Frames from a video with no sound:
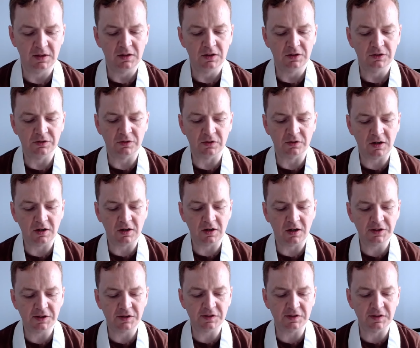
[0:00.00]
So
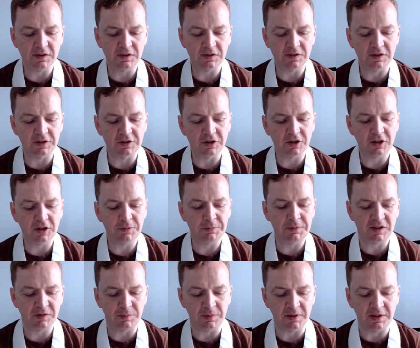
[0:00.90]
consciousness
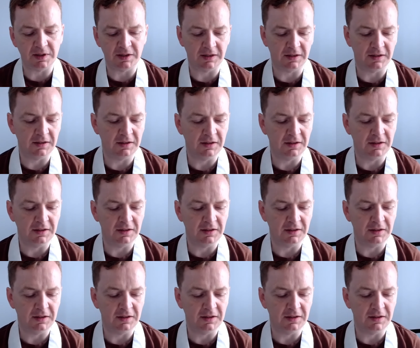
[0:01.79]
determines being,